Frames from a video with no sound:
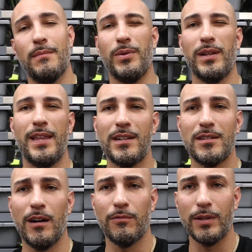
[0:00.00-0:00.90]
but that's
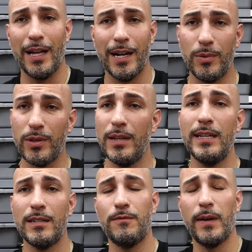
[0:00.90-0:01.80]
not reliable. You need
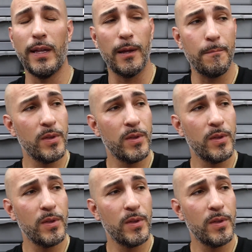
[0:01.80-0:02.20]
to feel it.